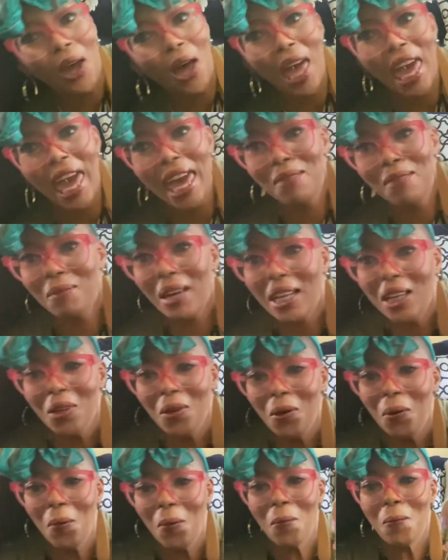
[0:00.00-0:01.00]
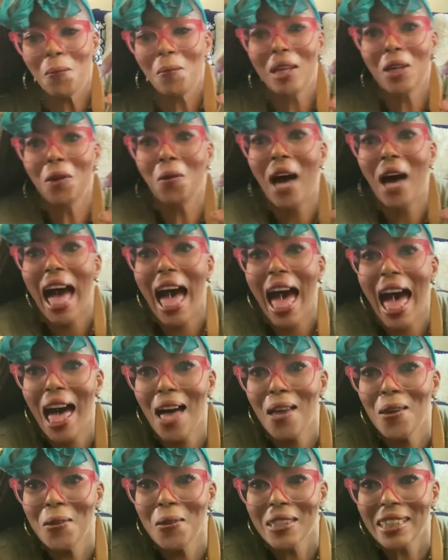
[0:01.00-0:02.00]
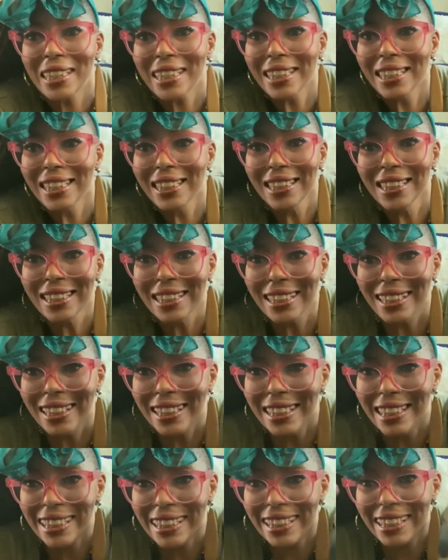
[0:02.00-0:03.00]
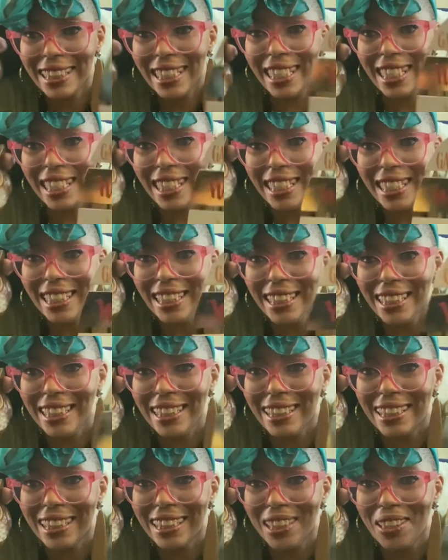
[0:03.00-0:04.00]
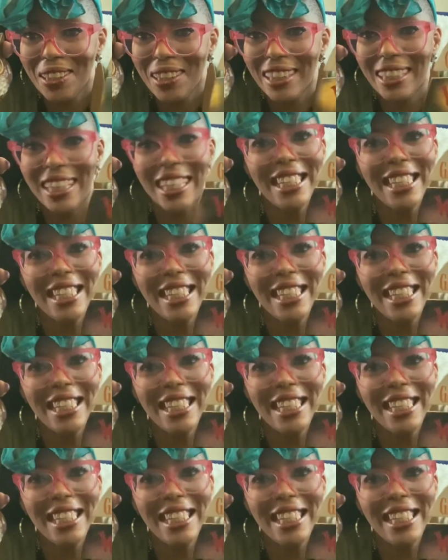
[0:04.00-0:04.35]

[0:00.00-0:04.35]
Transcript: And my little, my little owls. You see? You see?